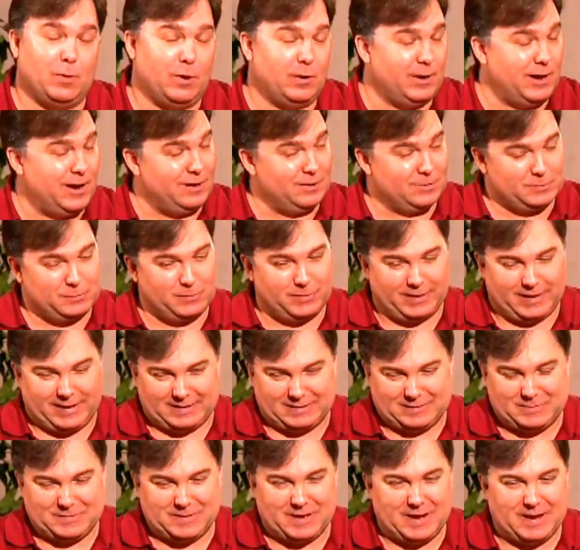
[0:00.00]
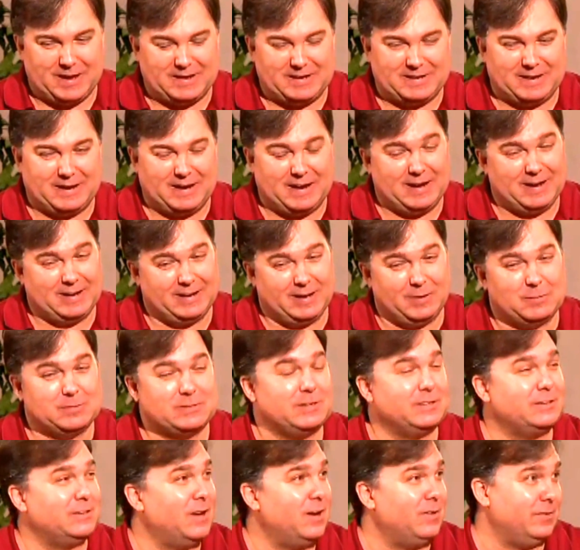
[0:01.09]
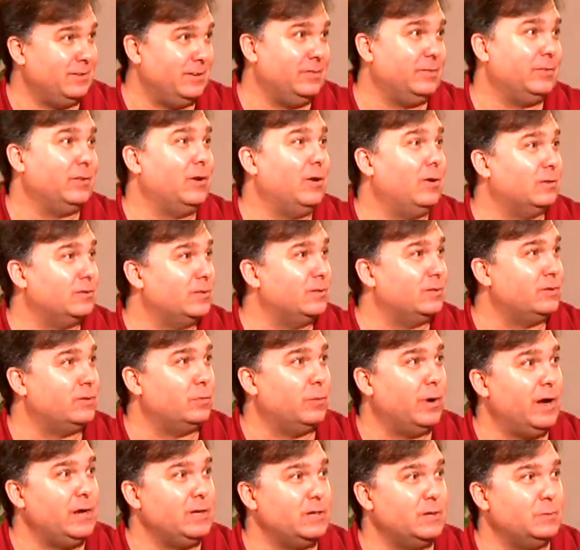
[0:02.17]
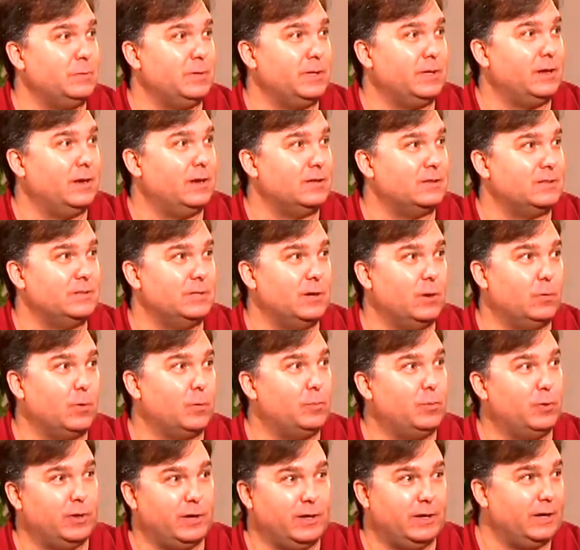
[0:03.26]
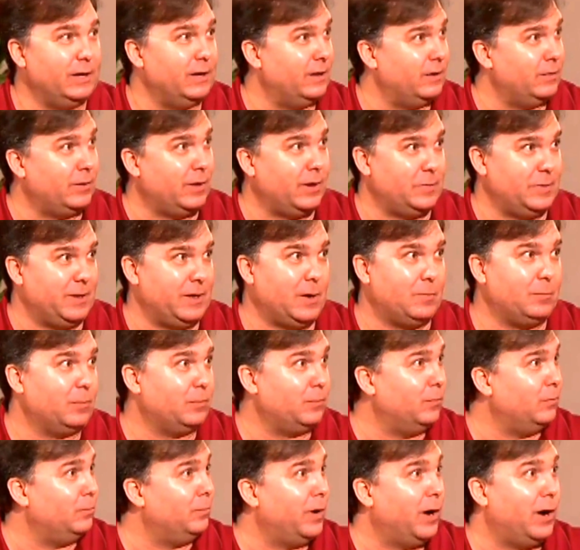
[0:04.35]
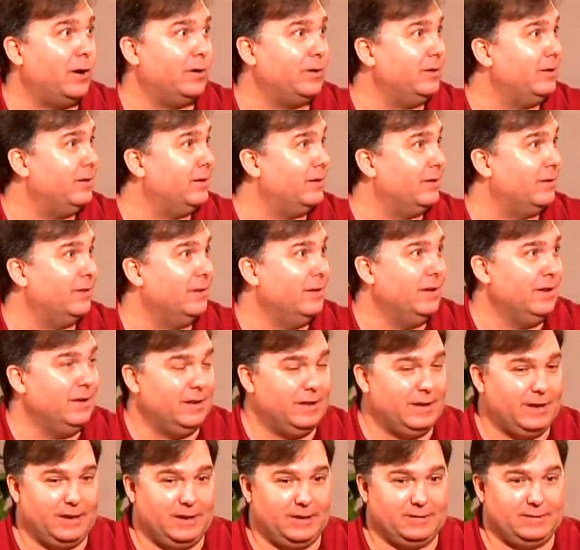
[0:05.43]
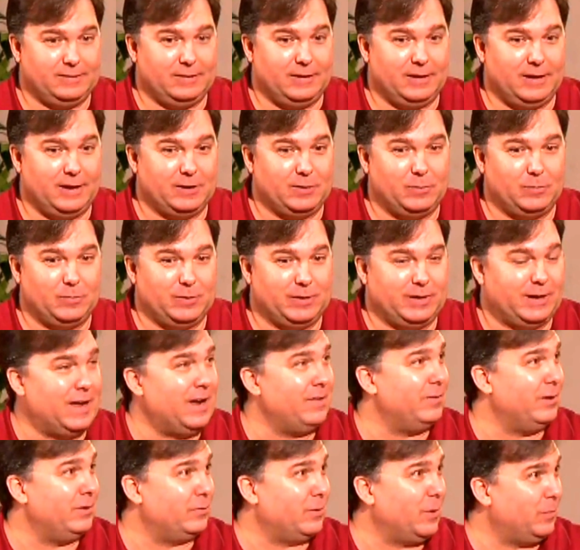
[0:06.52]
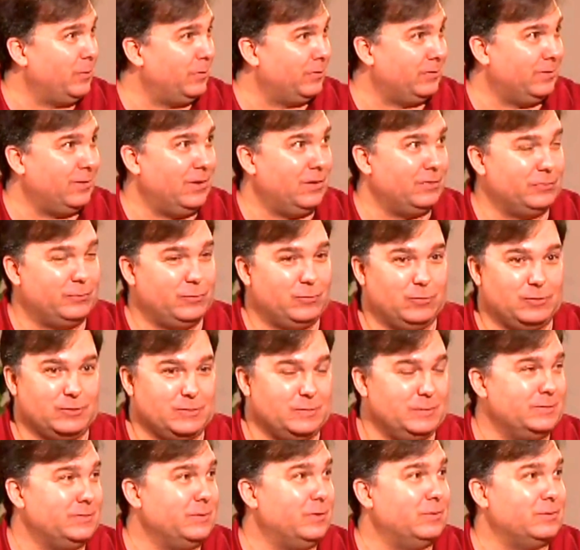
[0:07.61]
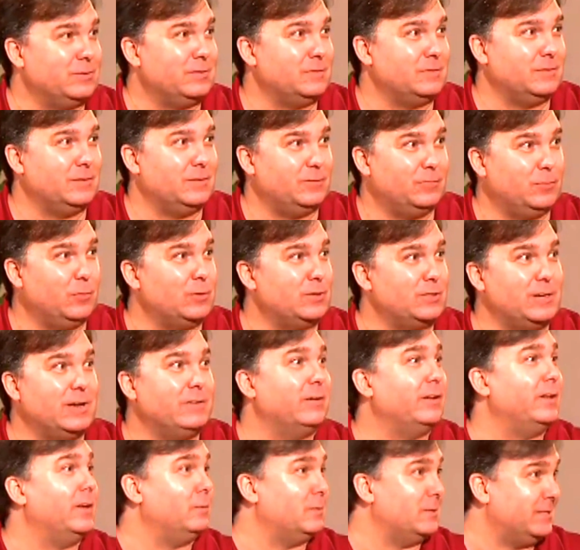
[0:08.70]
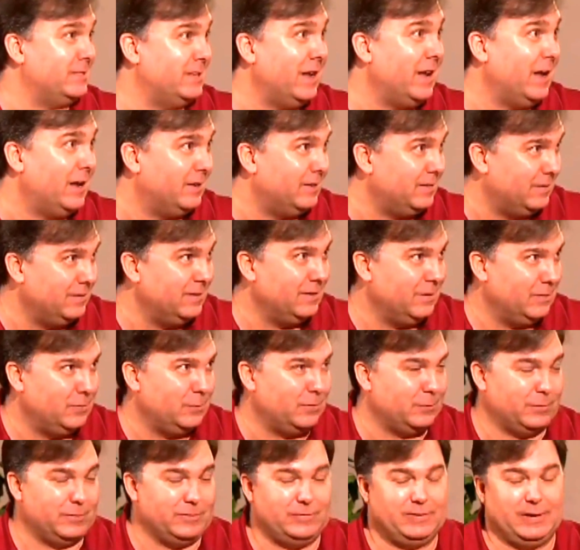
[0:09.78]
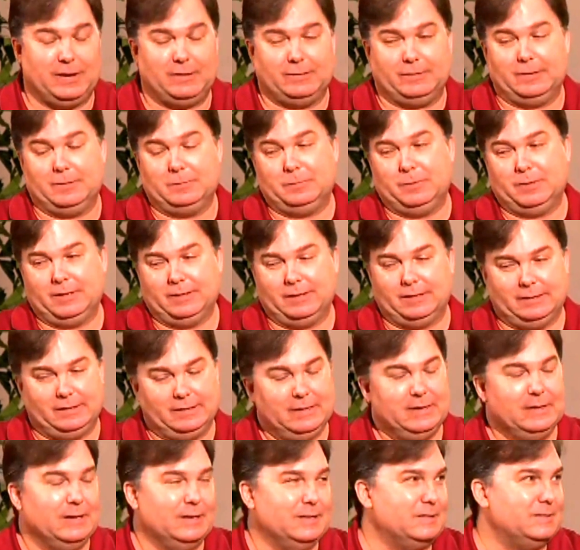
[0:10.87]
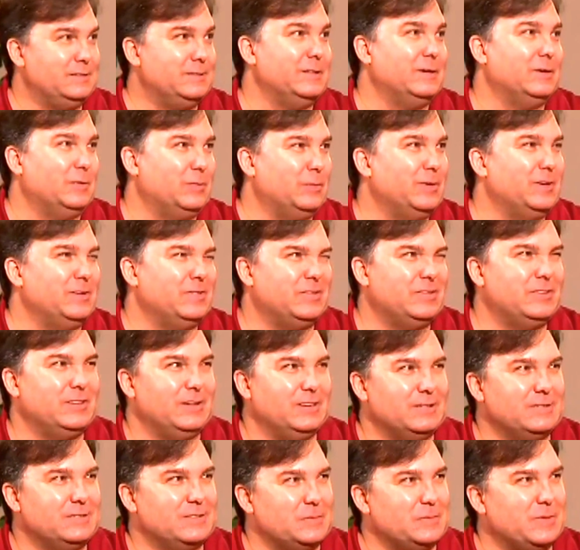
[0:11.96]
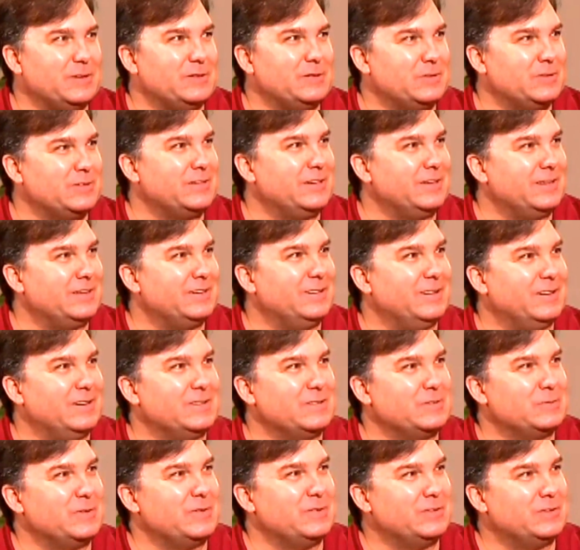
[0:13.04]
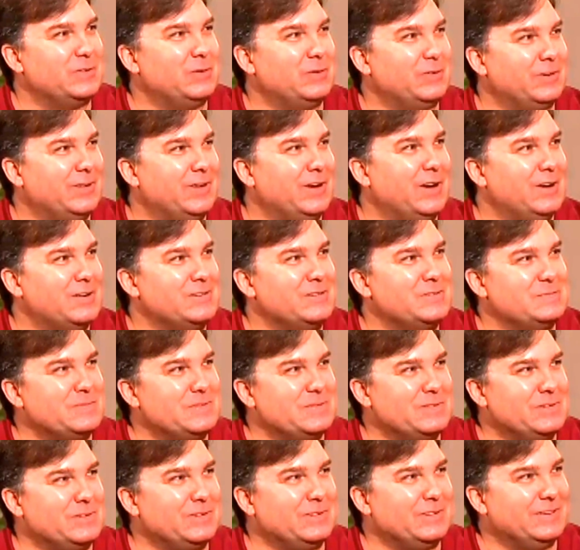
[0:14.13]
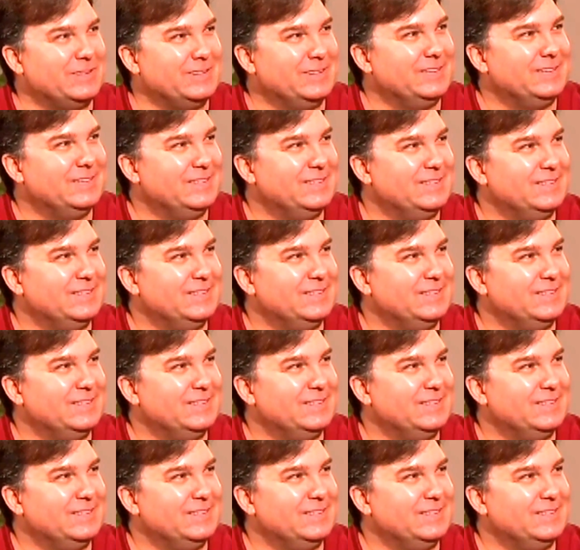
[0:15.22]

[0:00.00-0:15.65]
They weren't houseplants, and that was a tough, difficult situation, because we're put in I'm bonded, and I don't want to have any trouble with law enforcement. So fortunately, everything was dead when we found it. But still, we've seen some interesting things we sold at auction before.